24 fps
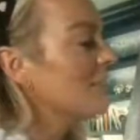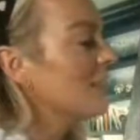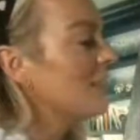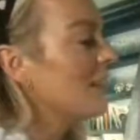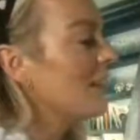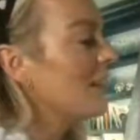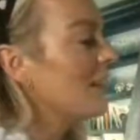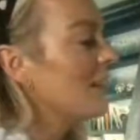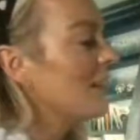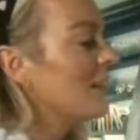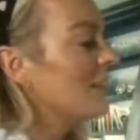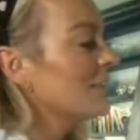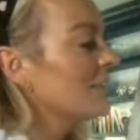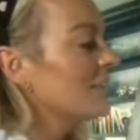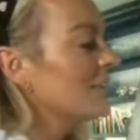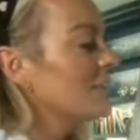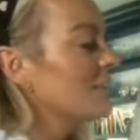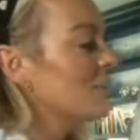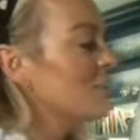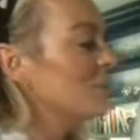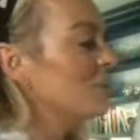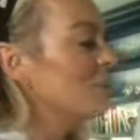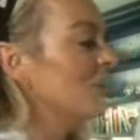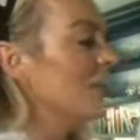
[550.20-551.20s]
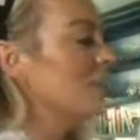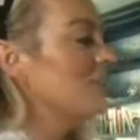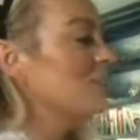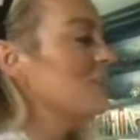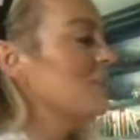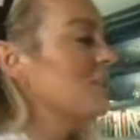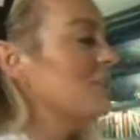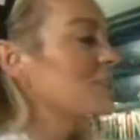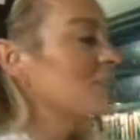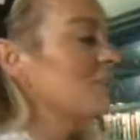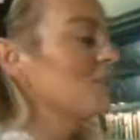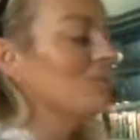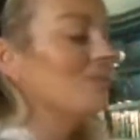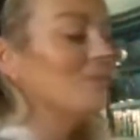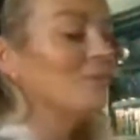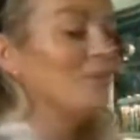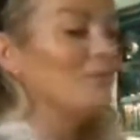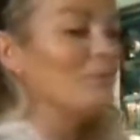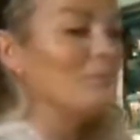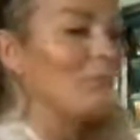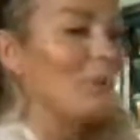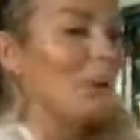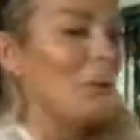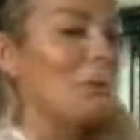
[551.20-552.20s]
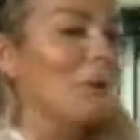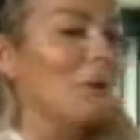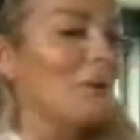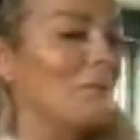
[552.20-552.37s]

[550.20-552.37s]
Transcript: I'll teach you that too, maybe.